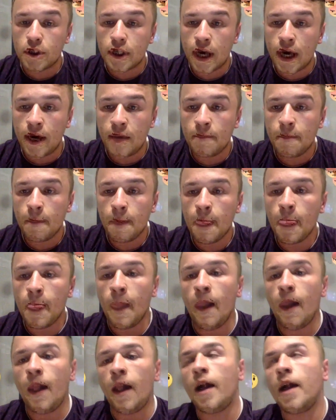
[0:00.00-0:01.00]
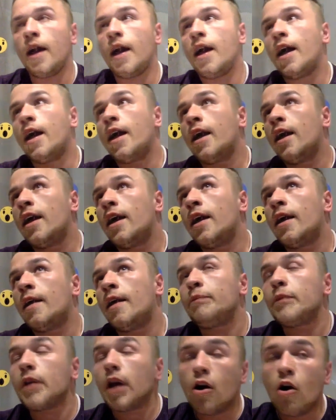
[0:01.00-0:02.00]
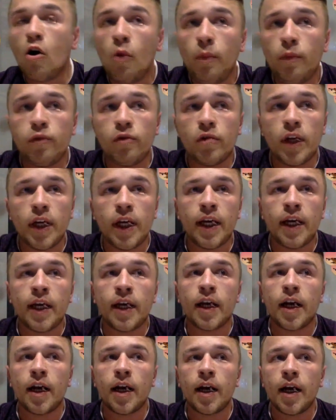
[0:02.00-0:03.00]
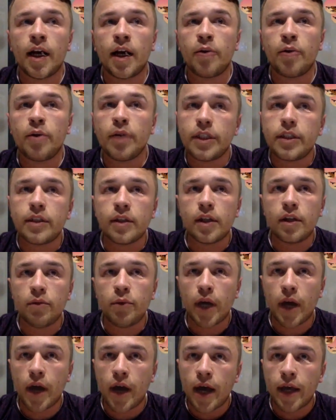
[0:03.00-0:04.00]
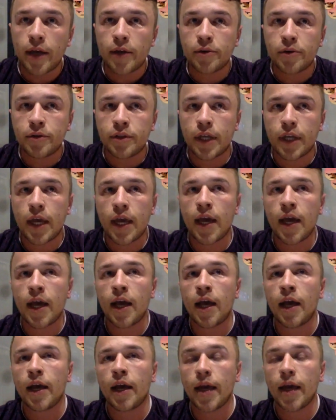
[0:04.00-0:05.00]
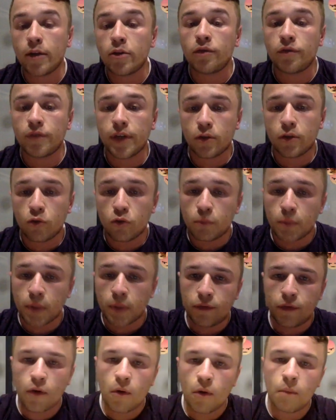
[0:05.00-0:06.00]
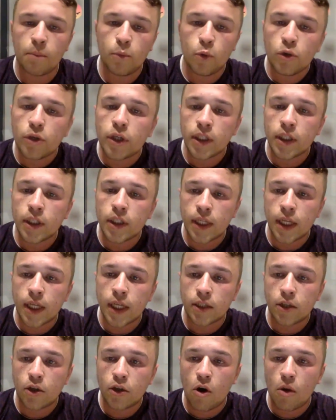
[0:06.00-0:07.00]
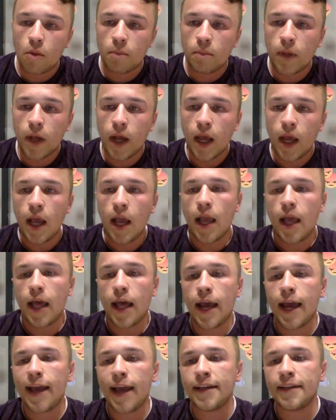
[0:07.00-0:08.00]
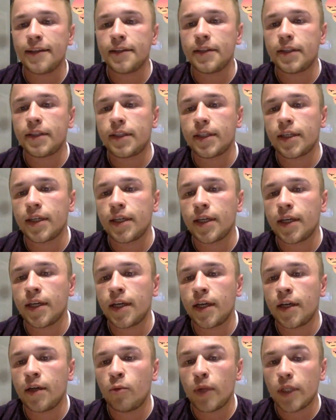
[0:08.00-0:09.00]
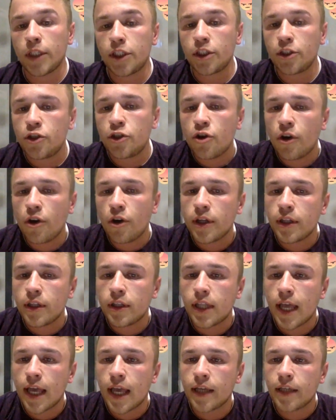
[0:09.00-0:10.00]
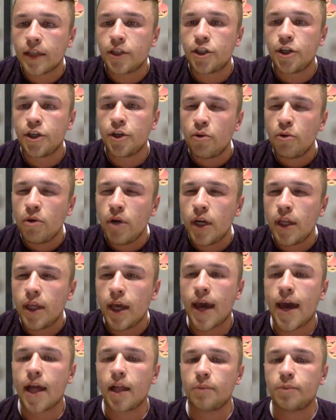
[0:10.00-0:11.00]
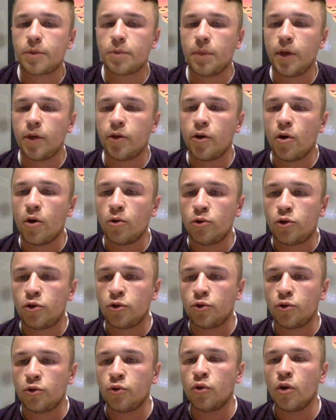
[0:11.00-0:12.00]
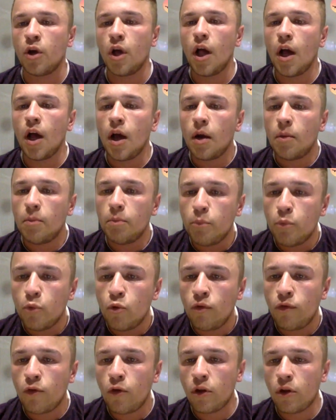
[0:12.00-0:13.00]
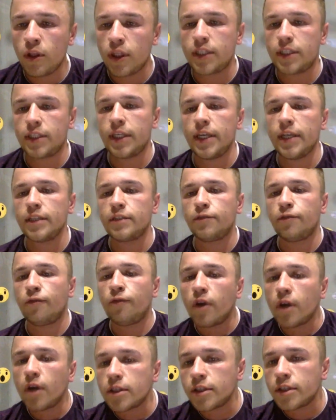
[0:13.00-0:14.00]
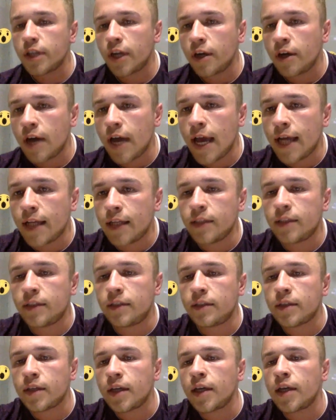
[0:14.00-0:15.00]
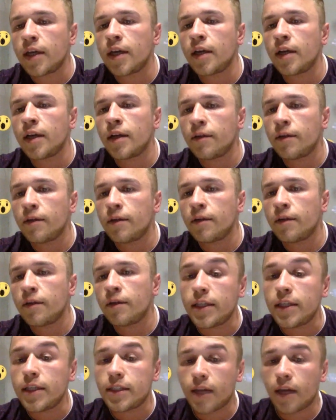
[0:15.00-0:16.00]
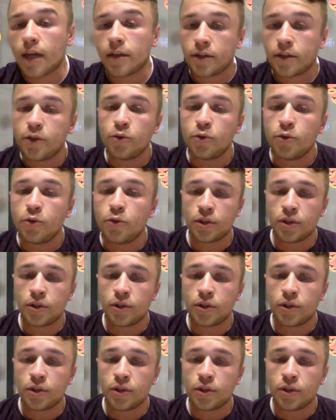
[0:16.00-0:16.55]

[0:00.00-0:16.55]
say. Uh, hopefully, recently we hired a head of recruitment from Booking dot com, mm-hmm. and uh, when she joined, like, she really helped me, you know, to move all these things further and uh, finally start using